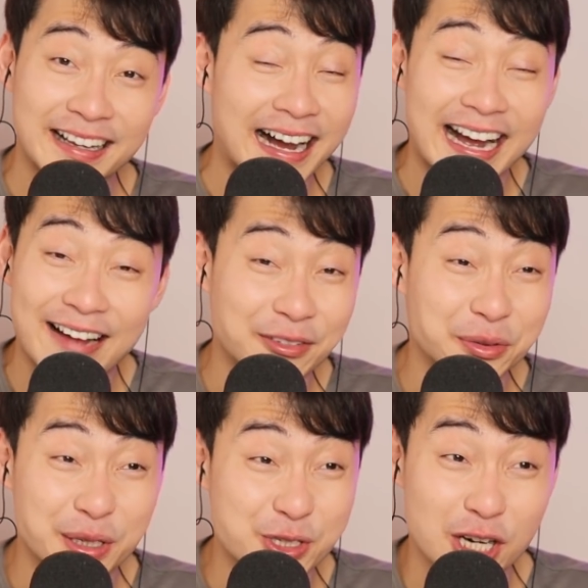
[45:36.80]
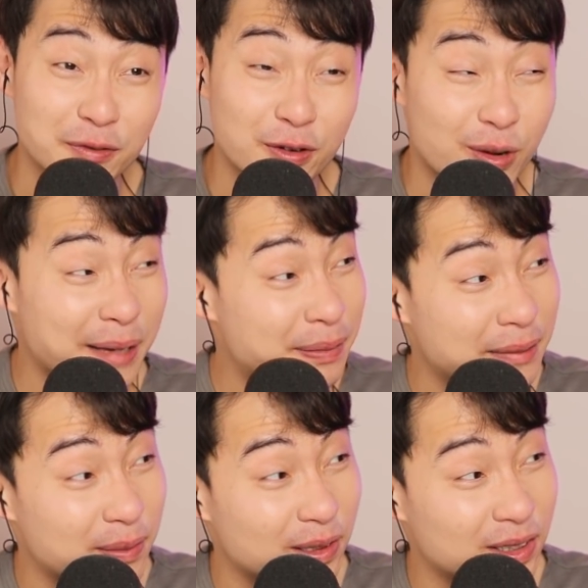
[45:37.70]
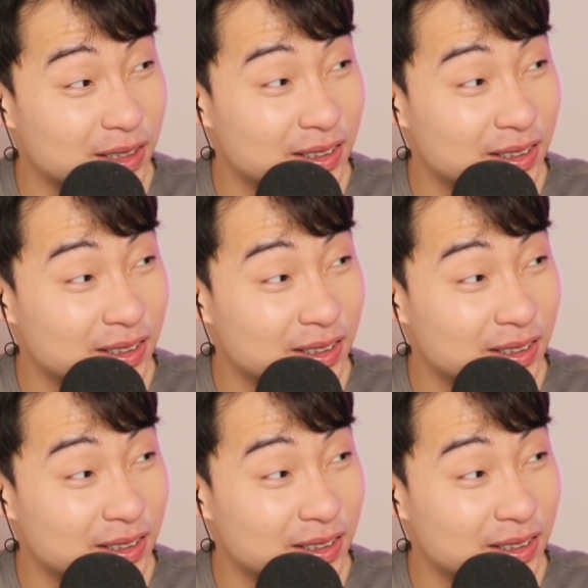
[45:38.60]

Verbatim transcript: I have to do the job for white people,